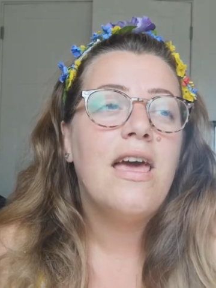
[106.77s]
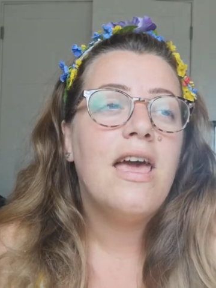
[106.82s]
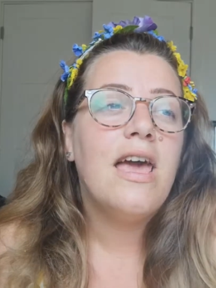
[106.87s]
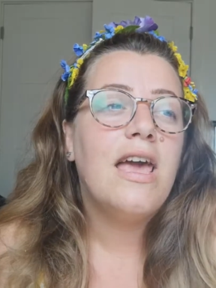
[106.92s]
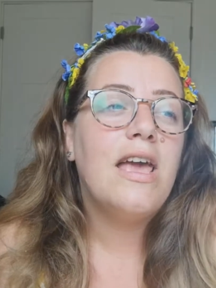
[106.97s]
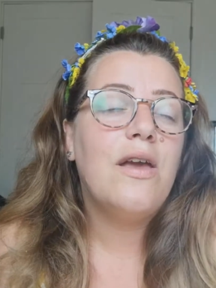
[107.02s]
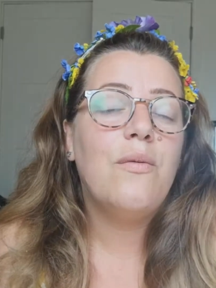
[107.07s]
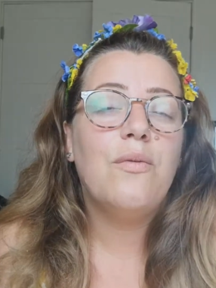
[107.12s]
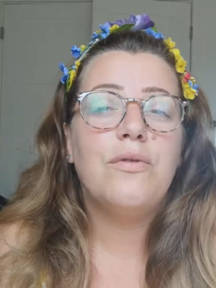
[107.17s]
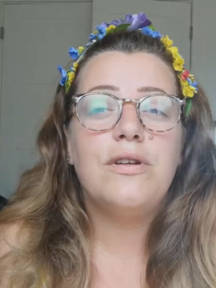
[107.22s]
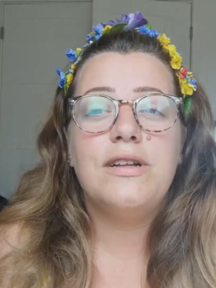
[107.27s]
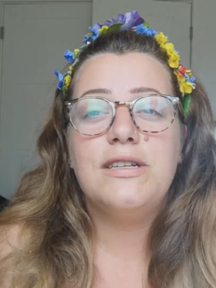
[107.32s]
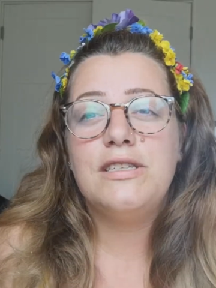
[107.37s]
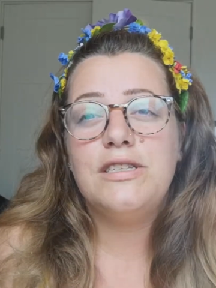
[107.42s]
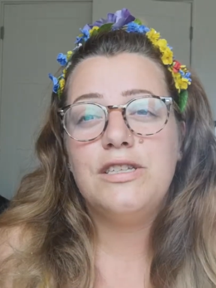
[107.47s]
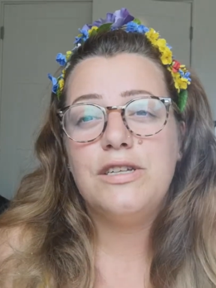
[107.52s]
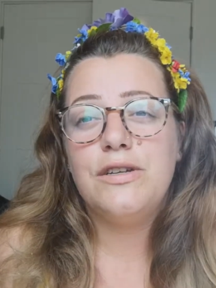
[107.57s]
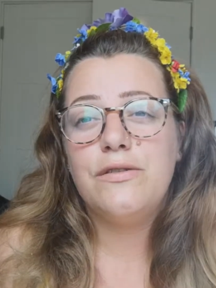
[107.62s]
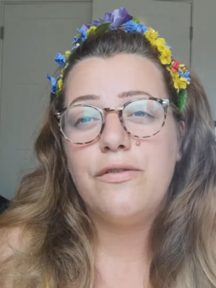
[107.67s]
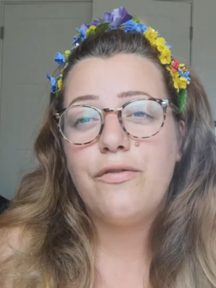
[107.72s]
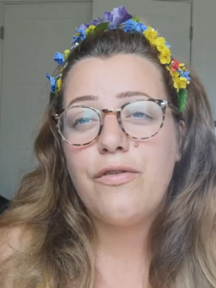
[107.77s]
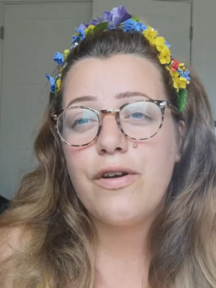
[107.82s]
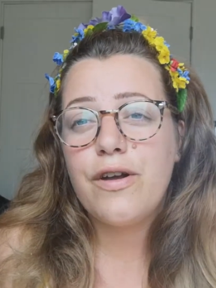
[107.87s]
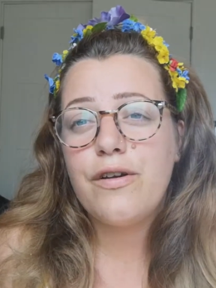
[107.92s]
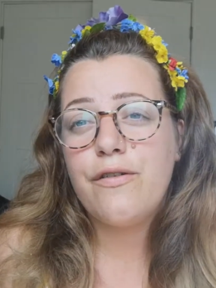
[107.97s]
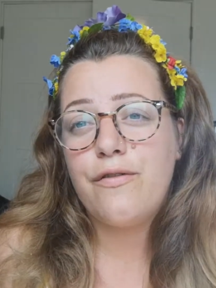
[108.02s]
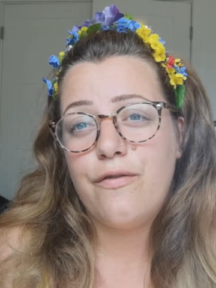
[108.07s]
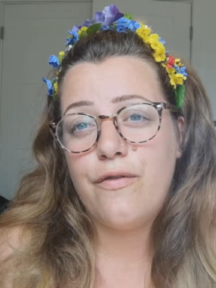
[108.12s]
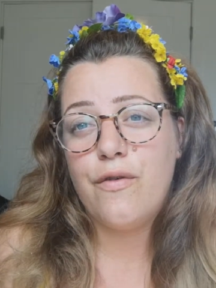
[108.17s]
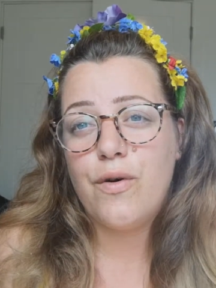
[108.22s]
He wanted to do 3 or
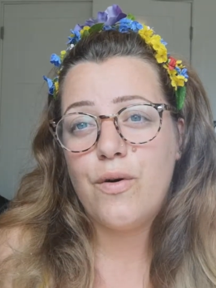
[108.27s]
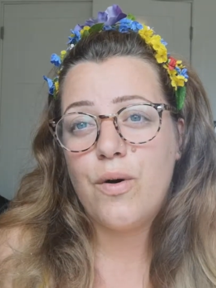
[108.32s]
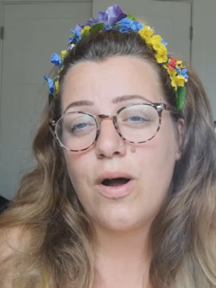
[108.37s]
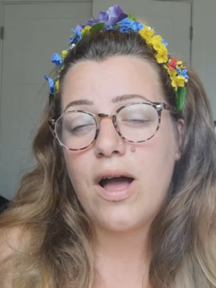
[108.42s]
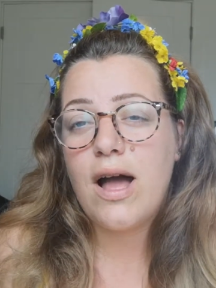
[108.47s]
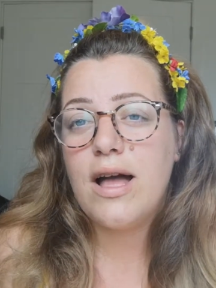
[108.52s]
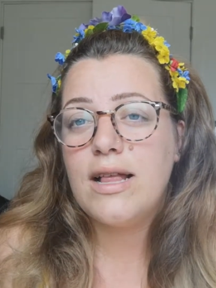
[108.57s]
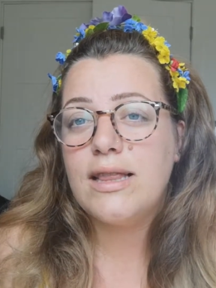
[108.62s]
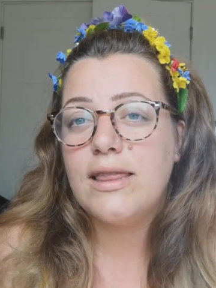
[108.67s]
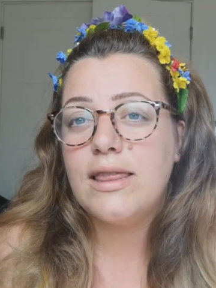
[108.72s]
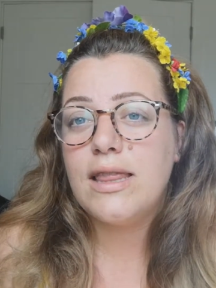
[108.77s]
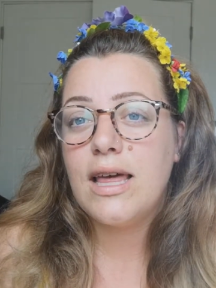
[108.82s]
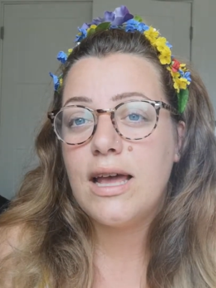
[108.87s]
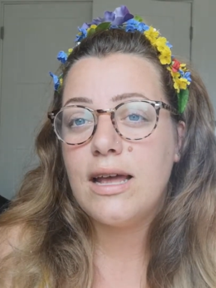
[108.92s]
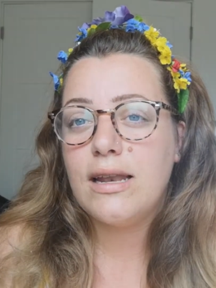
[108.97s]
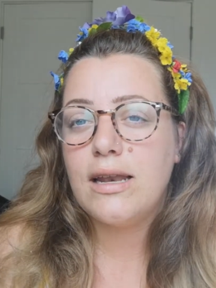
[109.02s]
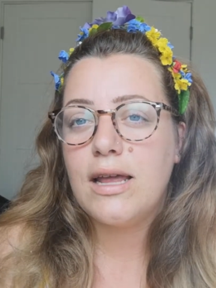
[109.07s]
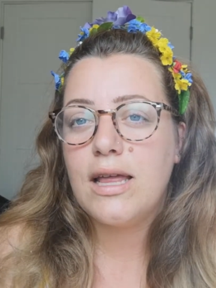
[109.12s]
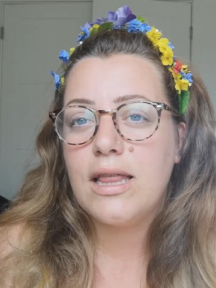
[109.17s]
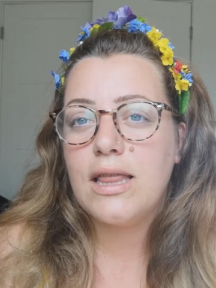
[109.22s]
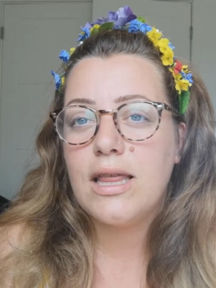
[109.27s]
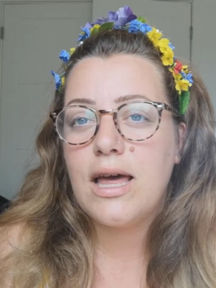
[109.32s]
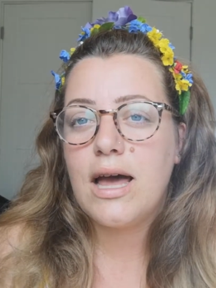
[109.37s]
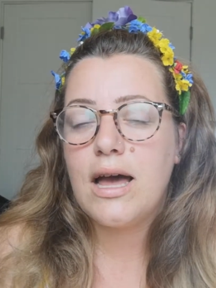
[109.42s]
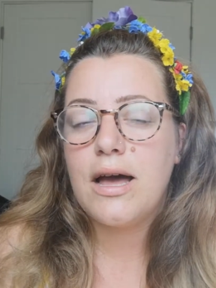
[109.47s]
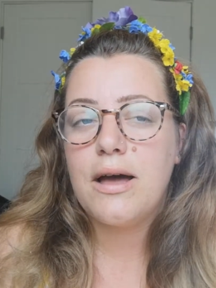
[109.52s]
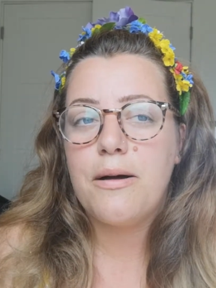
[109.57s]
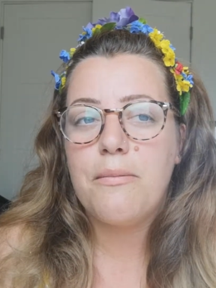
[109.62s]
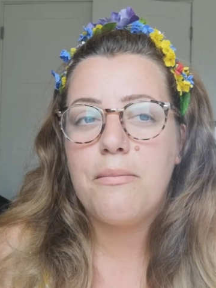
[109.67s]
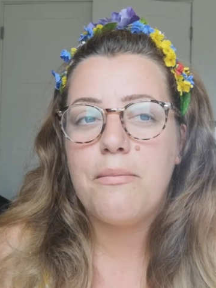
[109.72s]
4, and then
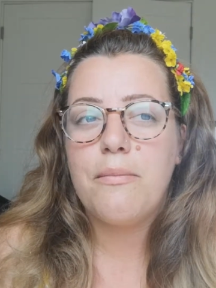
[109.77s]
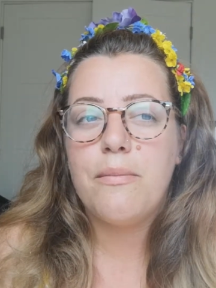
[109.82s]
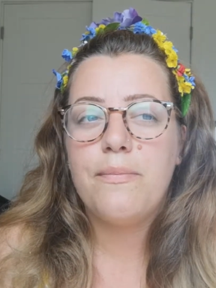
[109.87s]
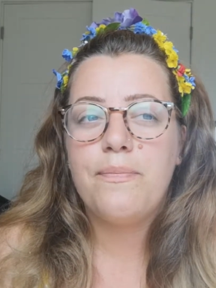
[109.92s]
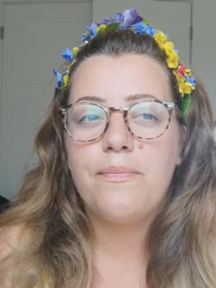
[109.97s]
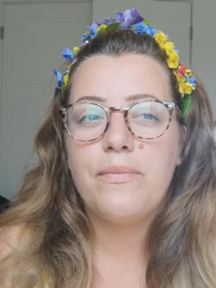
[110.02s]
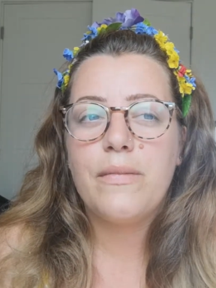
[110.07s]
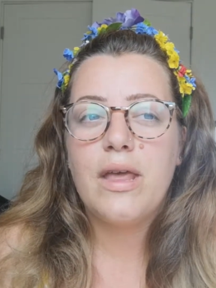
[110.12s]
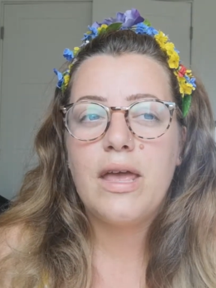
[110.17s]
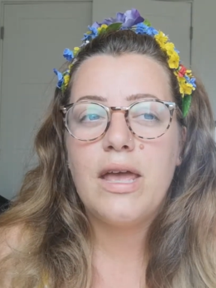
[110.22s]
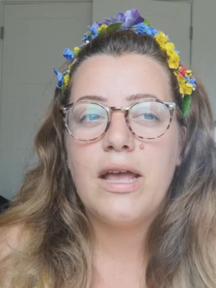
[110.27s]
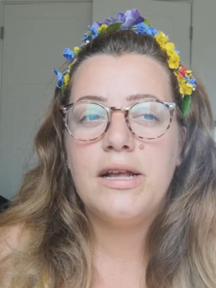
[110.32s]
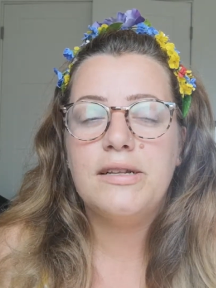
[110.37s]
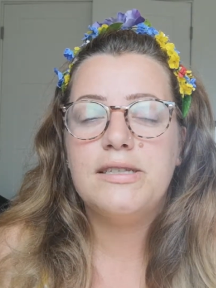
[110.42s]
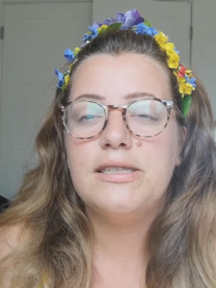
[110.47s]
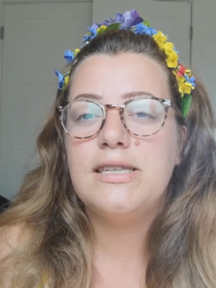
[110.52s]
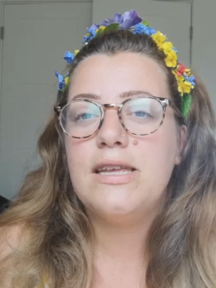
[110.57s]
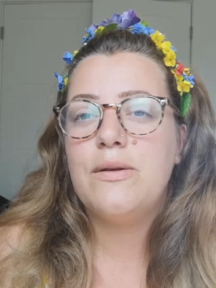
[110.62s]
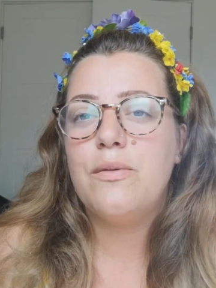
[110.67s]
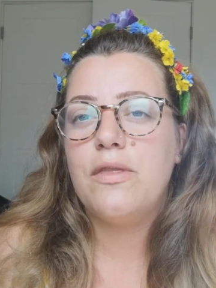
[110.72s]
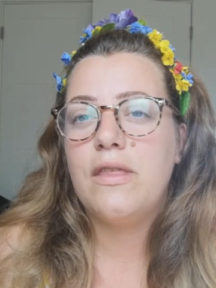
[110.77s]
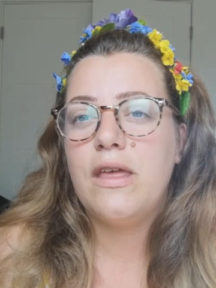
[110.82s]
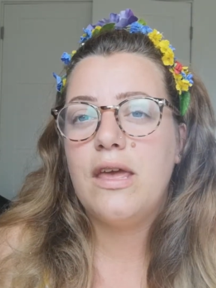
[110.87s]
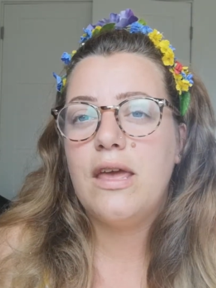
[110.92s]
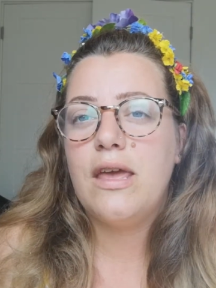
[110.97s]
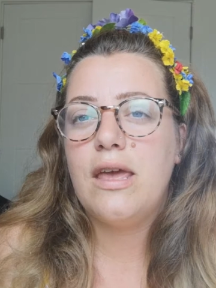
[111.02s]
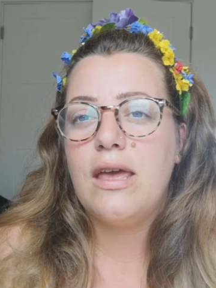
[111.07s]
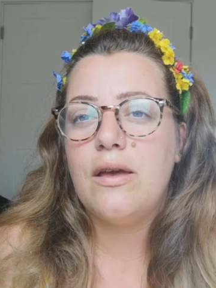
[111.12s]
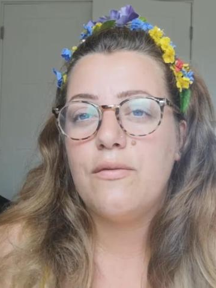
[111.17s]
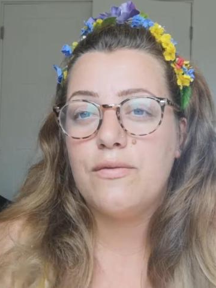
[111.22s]
he'd see what
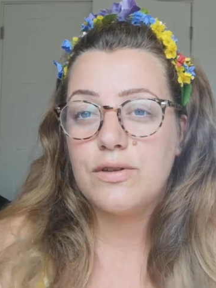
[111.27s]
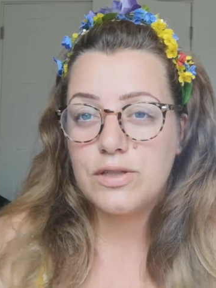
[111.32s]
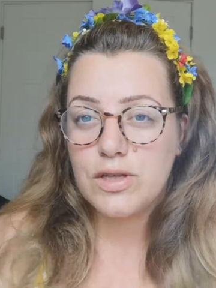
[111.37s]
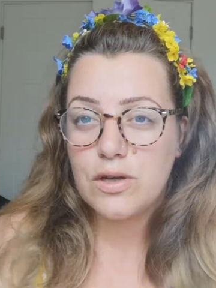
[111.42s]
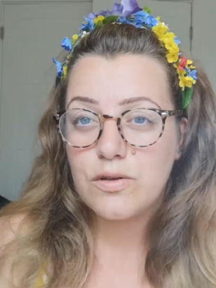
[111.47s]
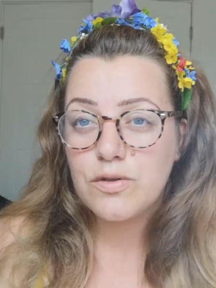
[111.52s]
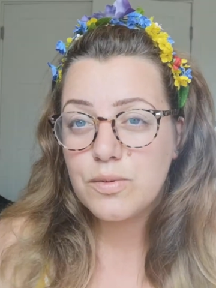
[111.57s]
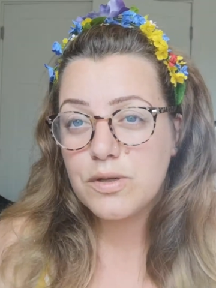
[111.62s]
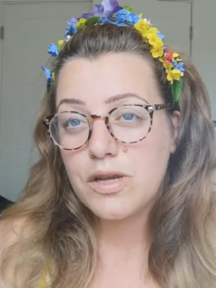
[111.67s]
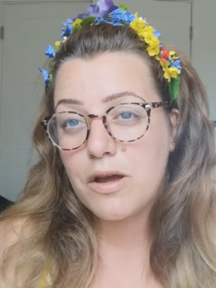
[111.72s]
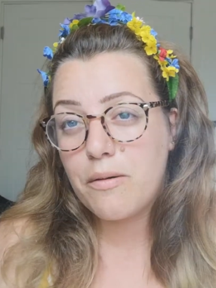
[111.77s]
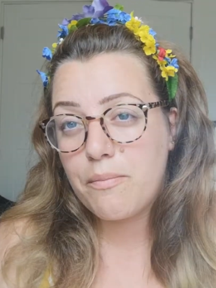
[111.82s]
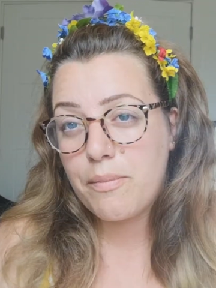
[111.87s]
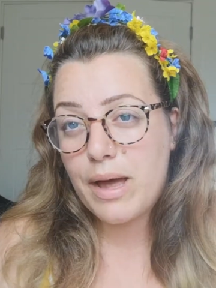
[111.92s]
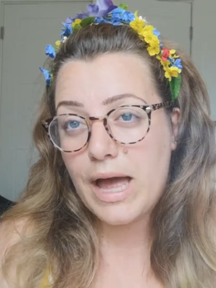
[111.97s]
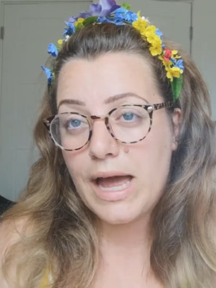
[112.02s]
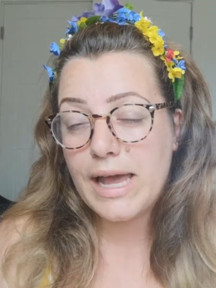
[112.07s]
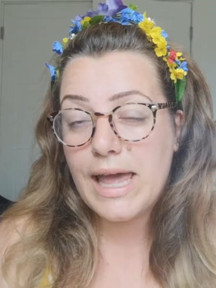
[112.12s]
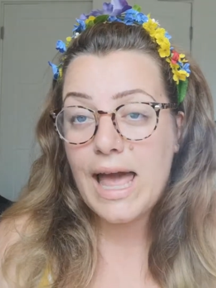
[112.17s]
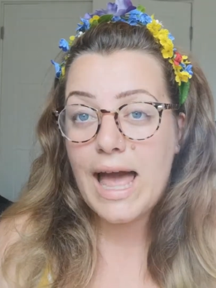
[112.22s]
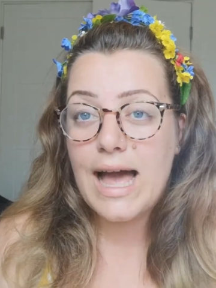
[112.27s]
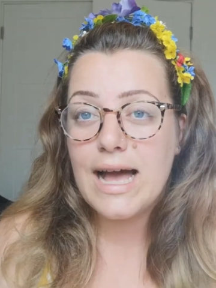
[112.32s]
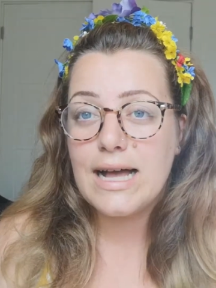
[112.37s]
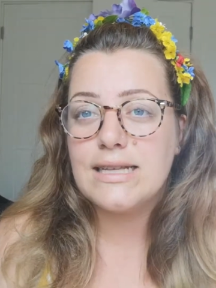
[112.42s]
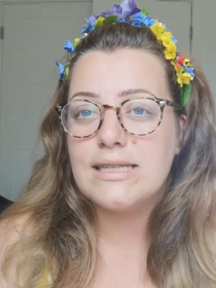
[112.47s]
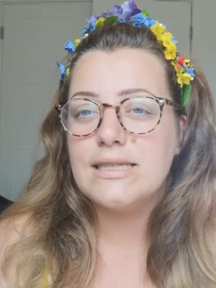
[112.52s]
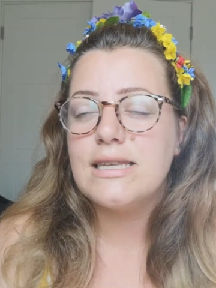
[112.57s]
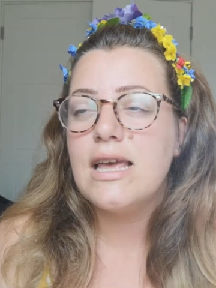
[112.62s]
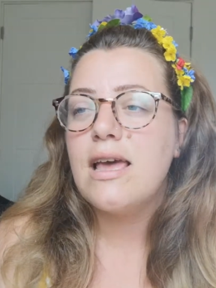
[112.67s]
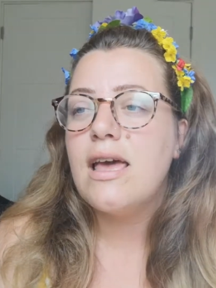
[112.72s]
the results would come back
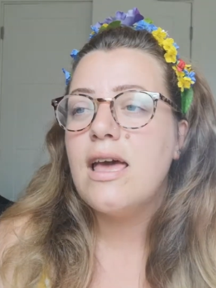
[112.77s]
as.